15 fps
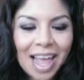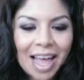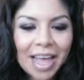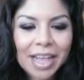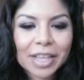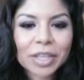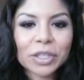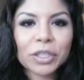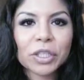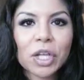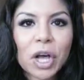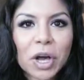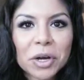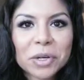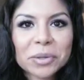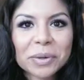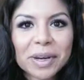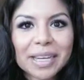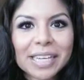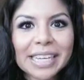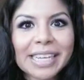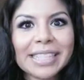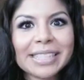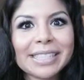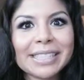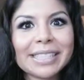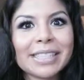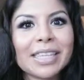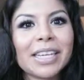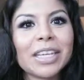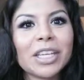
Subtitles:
Hello, it's